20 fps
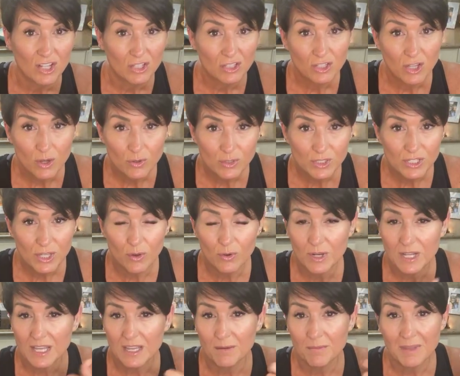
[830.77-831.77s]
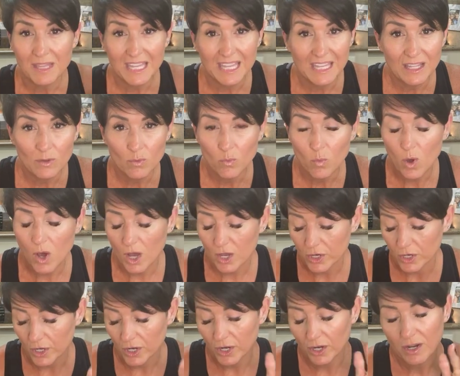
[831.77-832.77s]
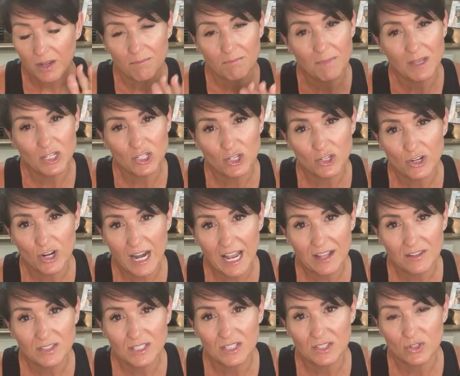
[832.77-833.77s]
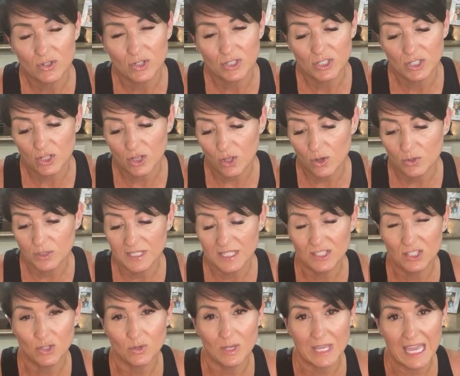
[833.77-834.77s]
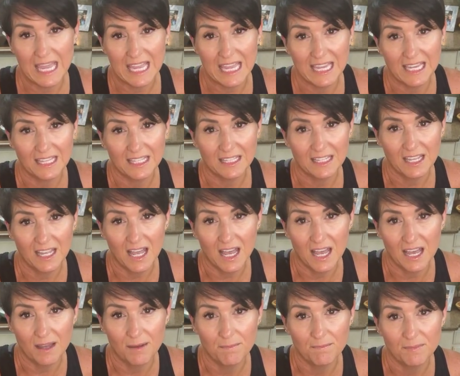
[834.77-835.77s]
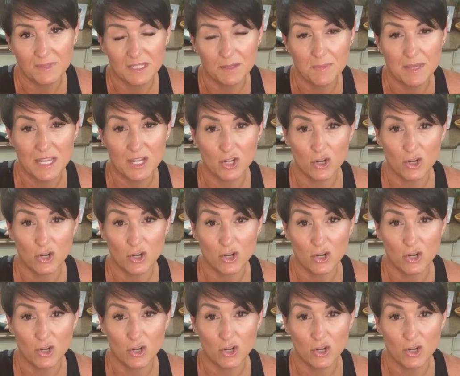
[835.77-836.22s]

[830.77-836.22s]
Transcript: Low sodium, in water, make sure your ounces are as close as you can to being